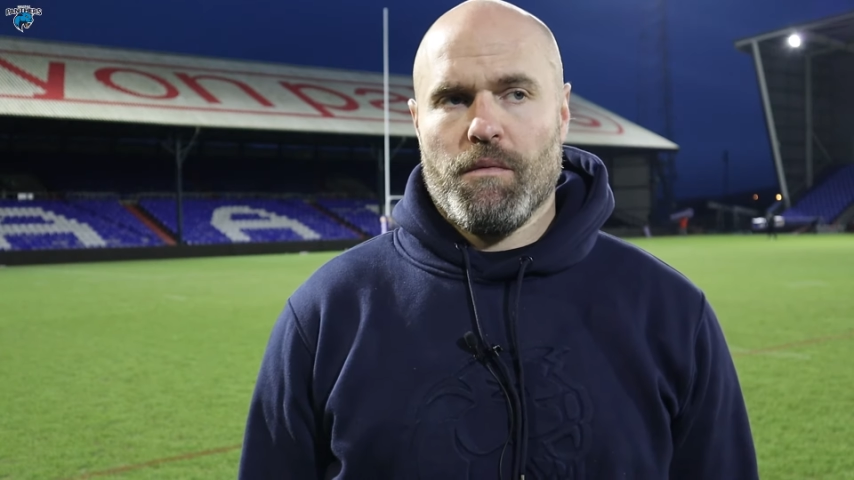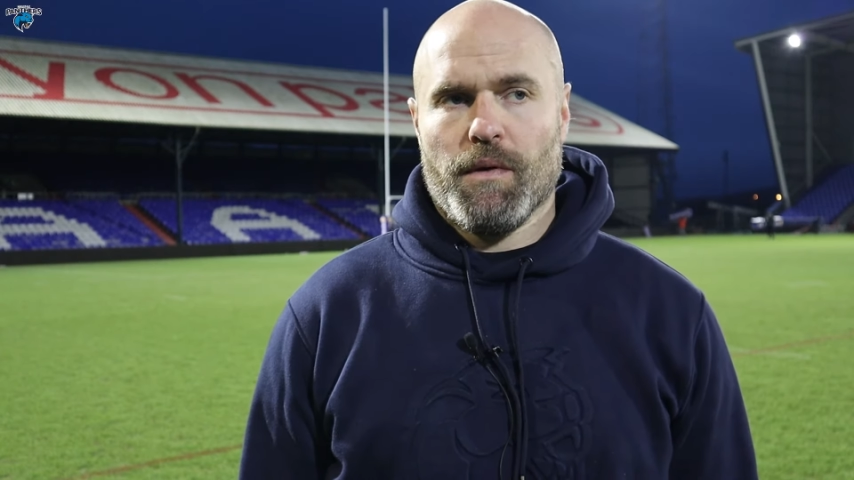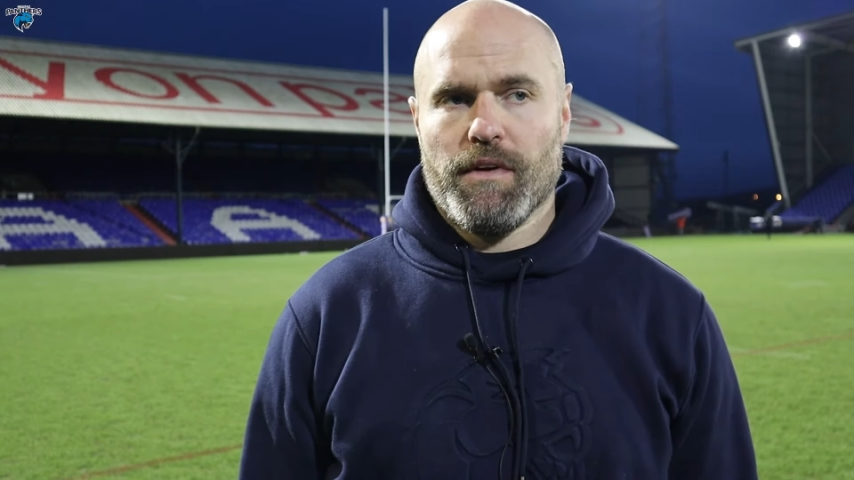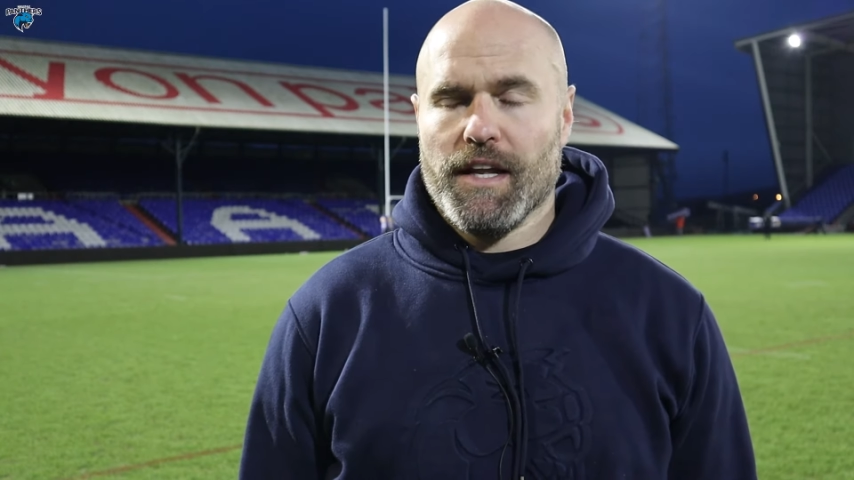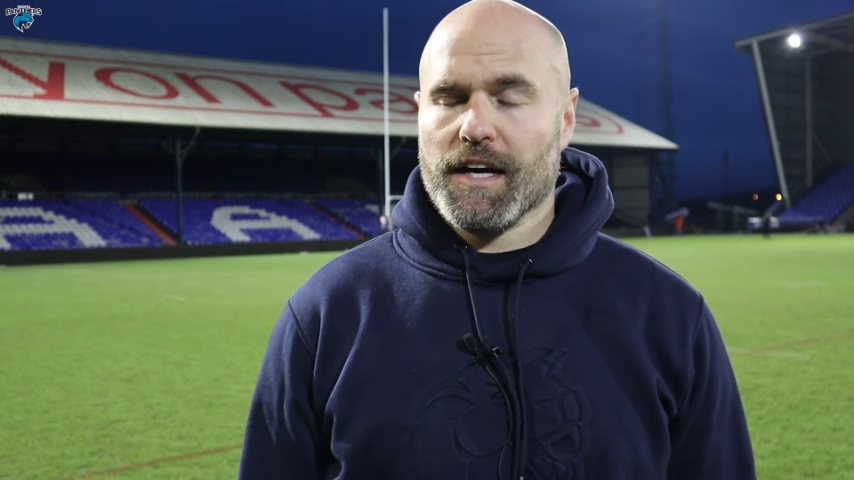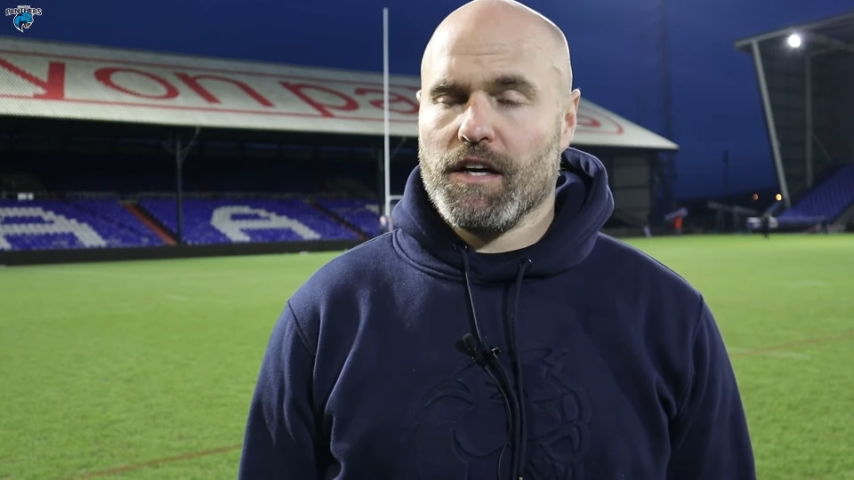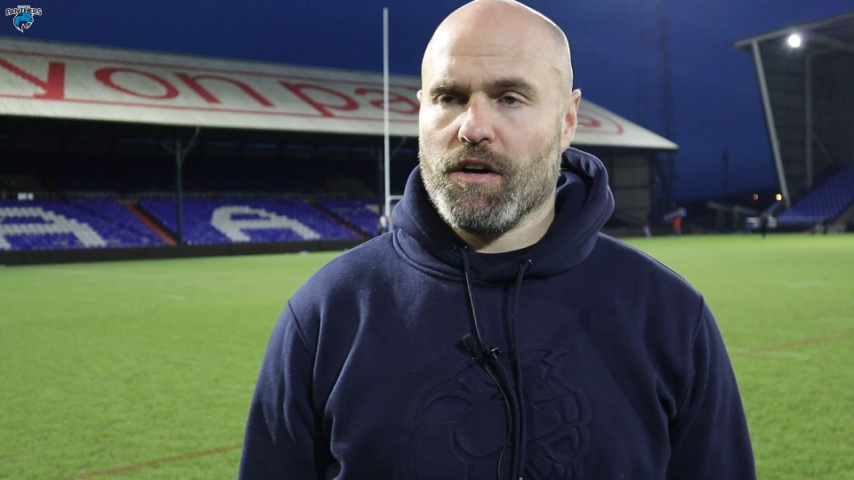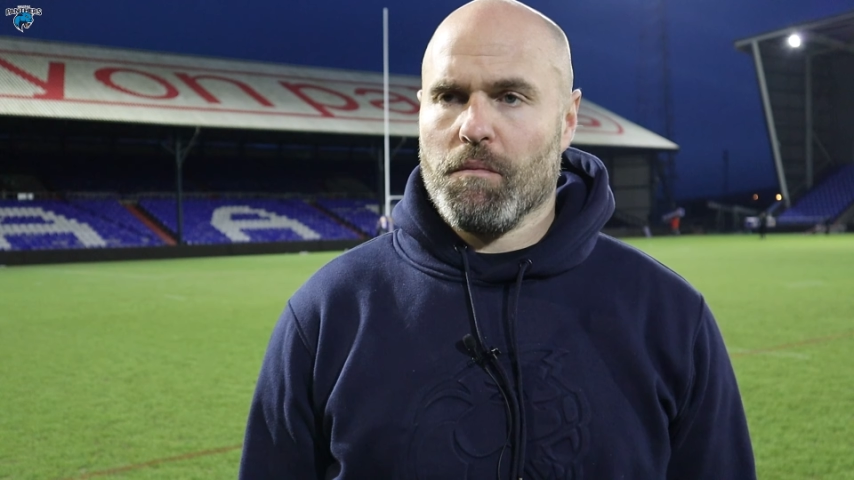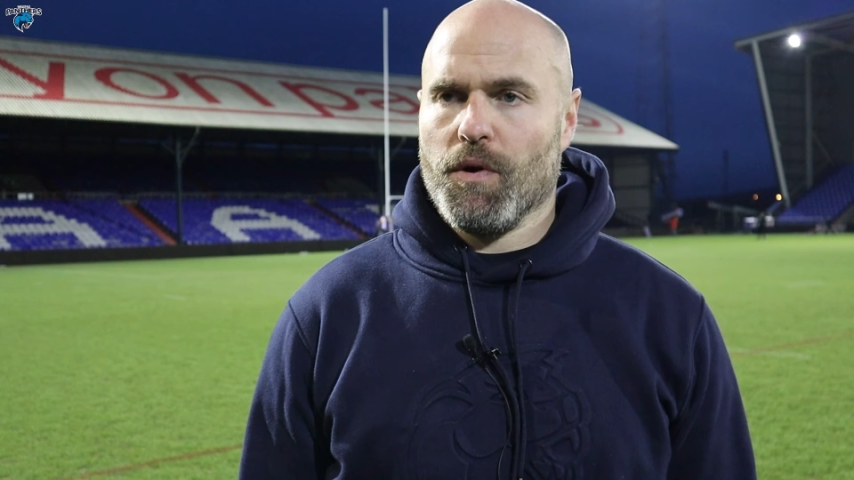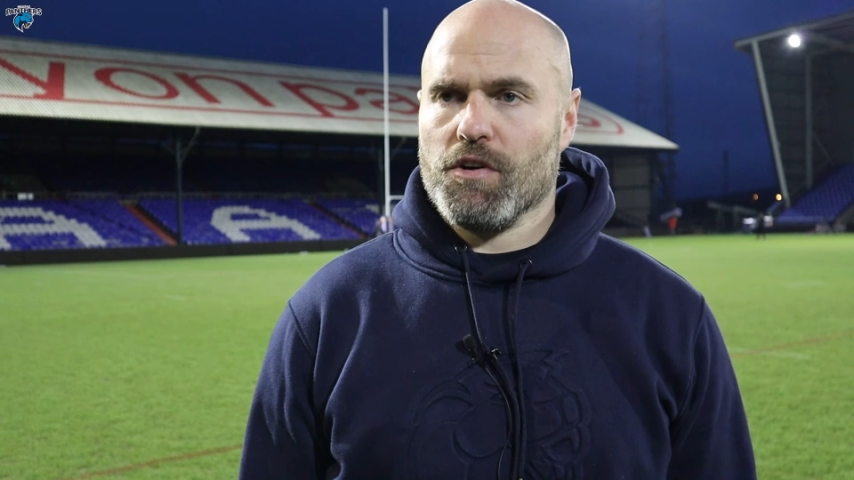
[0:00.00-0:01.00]
probably lack of
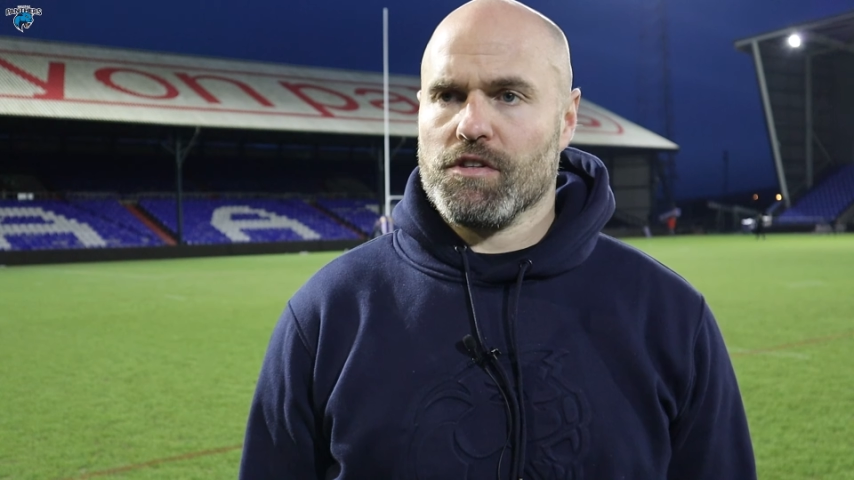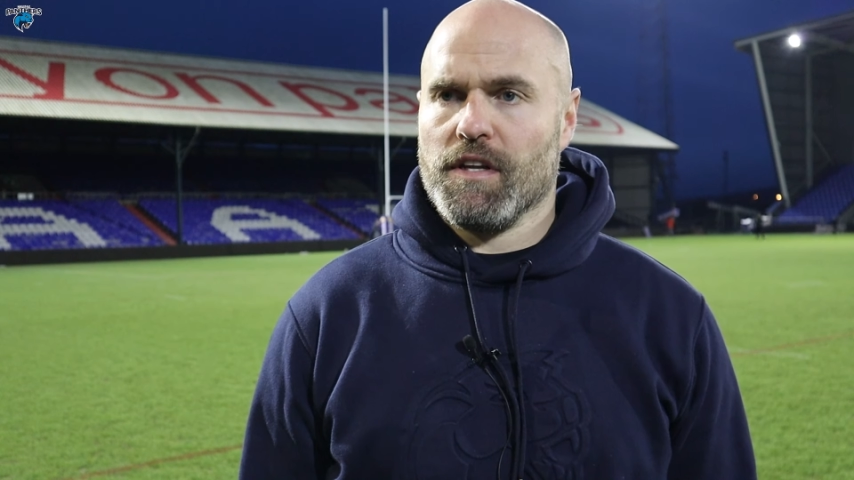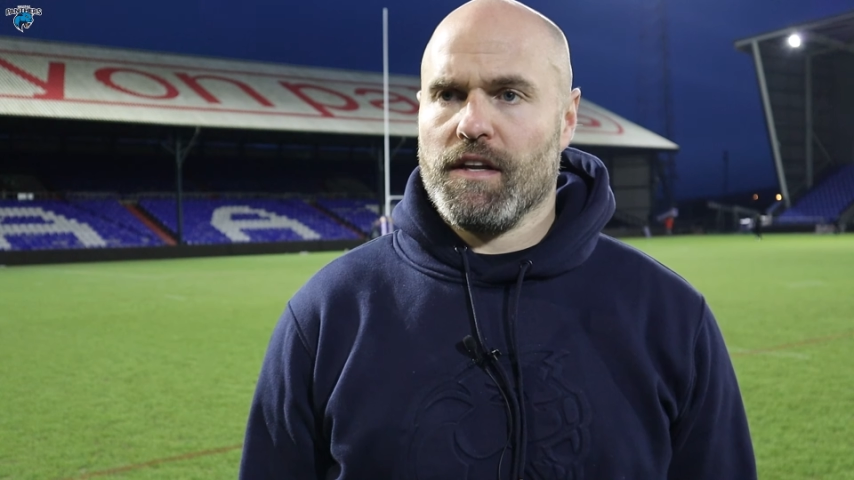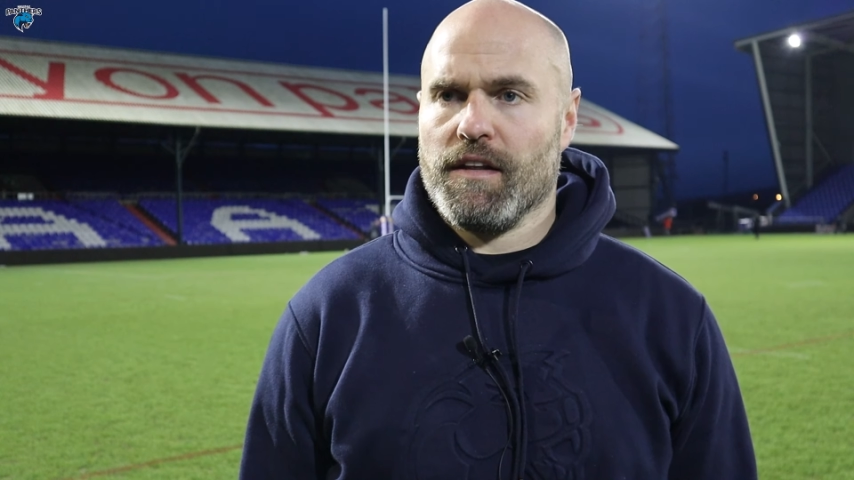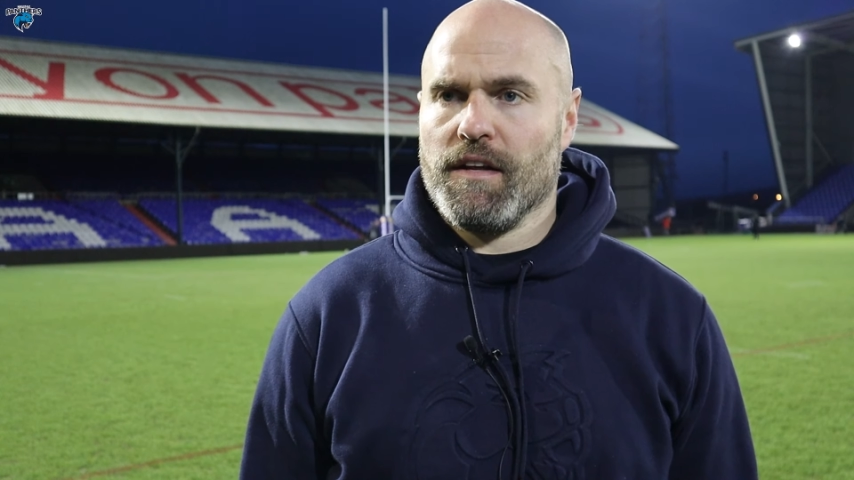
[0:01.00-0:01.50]
composure that,